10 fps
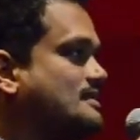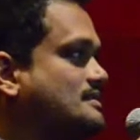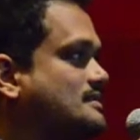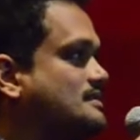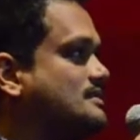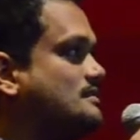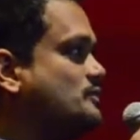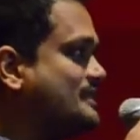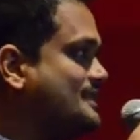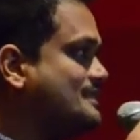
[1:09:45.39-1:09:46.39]

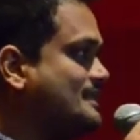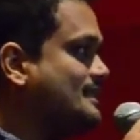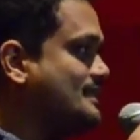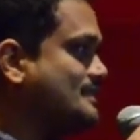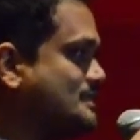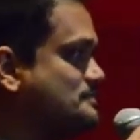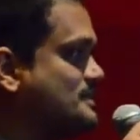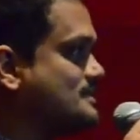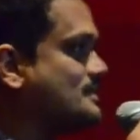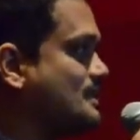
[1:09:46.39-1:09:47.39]
the areas
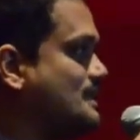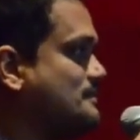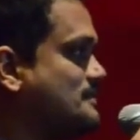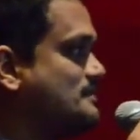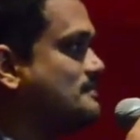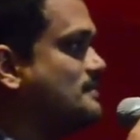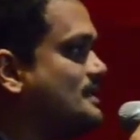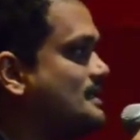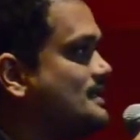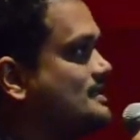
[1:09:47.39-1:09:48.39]
prescribed
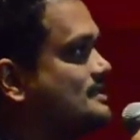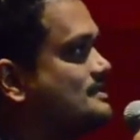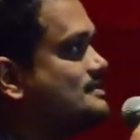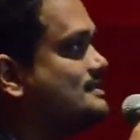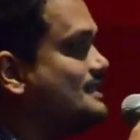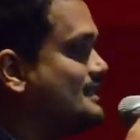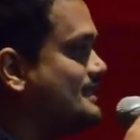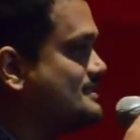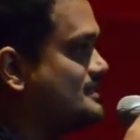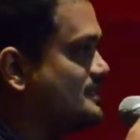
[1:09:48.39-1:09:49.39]
by the
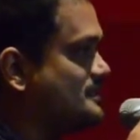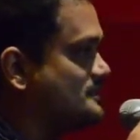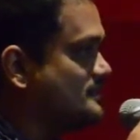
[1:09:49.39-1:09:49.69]
ASI